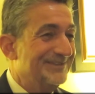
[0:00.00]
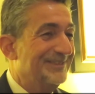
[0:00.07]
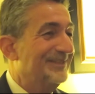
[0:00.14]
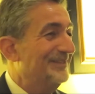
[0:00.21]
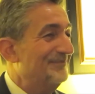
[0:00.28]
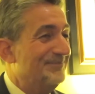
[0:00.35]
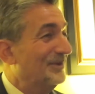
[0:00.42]

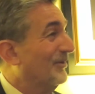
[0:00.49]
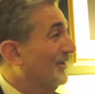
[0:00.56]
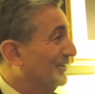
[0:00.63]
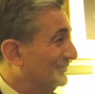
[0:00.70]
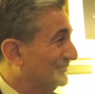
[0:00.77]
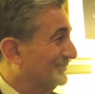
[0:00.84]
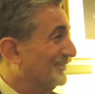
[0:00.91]
they've been
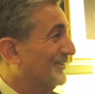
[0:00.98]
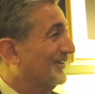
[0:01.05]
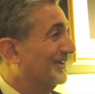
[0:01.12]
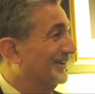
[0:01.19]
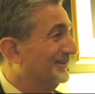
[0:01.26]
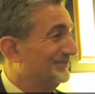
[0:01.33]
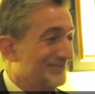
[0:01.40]

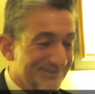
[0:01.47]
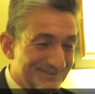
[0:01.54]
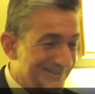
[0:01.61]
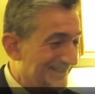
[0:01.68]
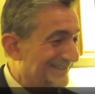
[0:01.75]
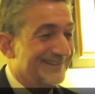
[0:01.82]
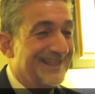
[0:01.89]
all-stars or
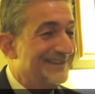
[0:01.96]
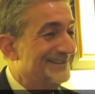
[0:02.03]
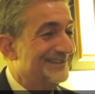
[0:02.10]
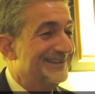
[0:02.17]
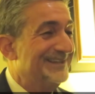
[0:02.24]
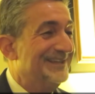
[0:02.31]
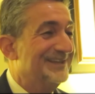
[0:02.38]
they've led
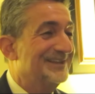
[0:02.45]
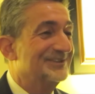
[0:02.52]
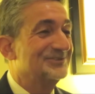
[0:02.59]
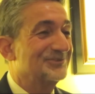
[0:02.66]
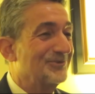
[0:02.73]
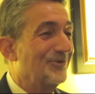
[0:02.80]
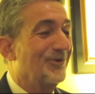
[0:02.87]
the league
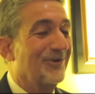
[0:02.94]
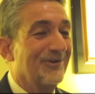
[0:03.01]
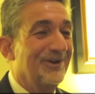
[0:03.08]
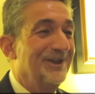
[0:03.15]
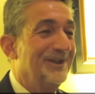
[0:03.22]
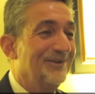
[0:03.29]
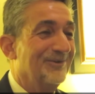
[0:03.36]
in
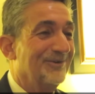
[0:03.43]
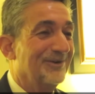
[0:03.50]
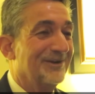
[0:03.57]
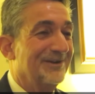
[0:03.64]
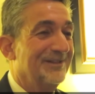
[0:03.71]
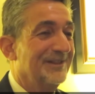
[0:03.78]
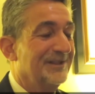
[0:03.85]
scoring
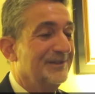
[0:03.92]
or